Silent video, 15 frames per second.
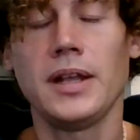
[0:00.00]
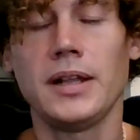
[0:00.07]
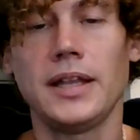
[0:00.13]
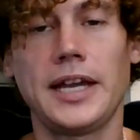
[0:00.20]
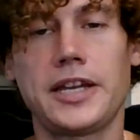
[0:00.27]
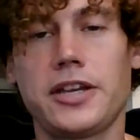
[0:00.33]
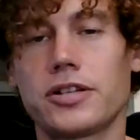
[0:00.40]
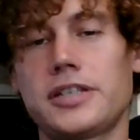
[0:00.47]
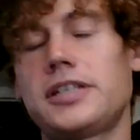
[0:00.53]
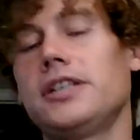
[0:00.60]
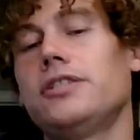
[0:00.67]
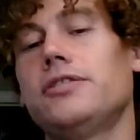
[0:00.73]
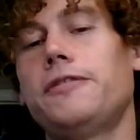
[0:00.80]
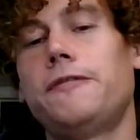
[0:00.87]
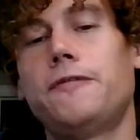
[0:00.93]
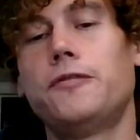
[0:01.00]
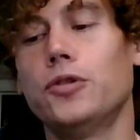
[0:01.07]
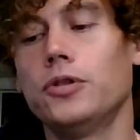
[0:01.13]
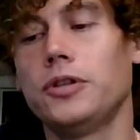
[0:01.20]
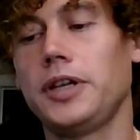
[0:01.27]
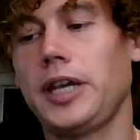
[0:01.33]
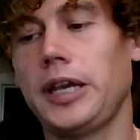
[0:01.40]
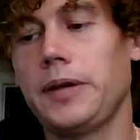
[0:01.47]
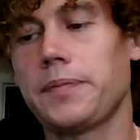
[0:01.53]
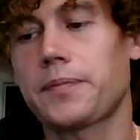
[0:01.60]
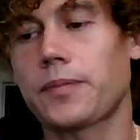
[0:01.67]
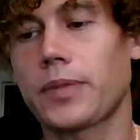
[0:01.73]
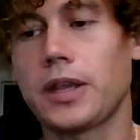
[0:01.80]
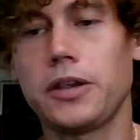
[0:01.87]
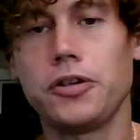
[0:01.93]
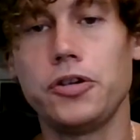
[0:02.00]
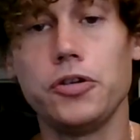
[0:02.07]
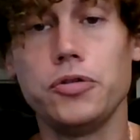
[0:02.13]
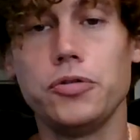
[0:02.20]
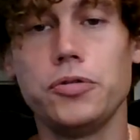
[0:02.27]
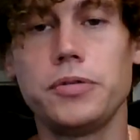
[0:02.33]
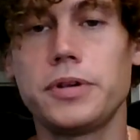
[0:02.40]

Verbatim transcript: Like you're still fully you,